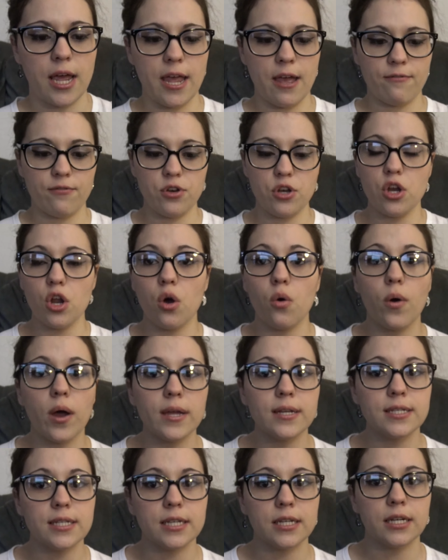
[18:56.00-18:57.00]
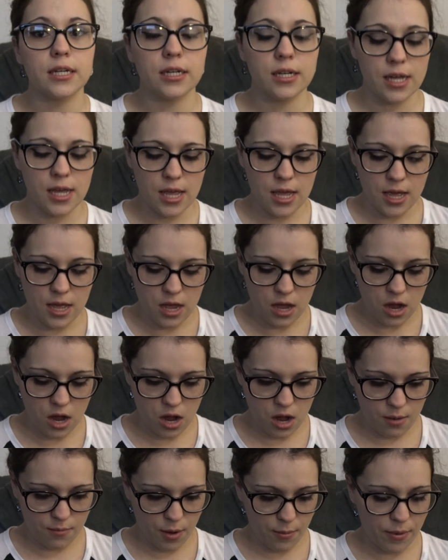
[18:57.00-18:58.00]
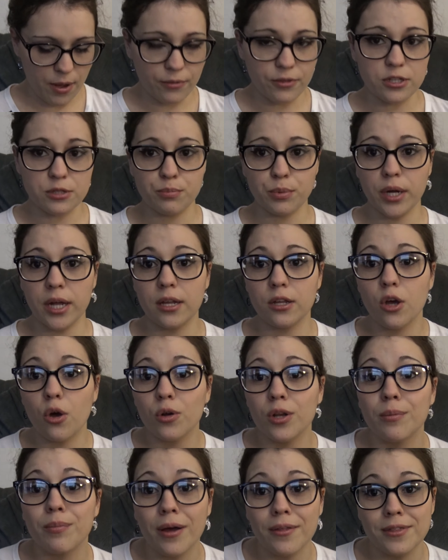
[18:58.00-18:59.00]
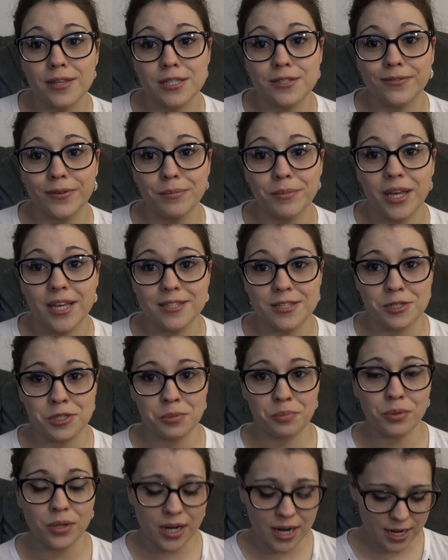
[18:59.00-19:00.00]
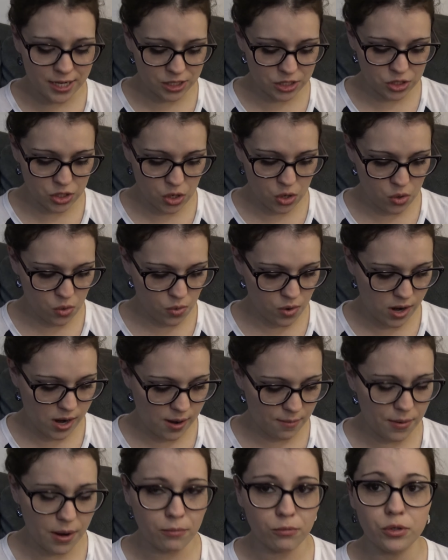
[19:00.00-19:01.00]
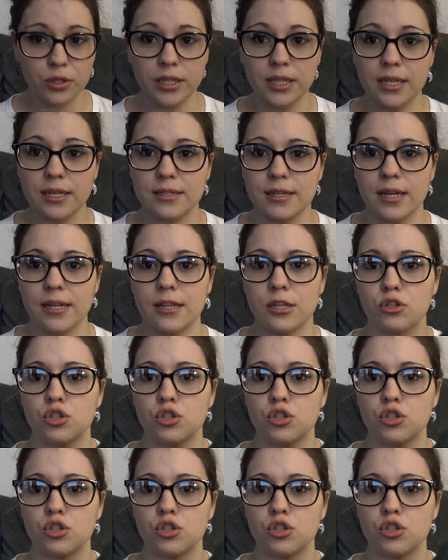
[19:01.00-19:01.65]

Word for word: I have no idea um, about this brand. Cody bought these for me as a surprise, so um, I'm really excited.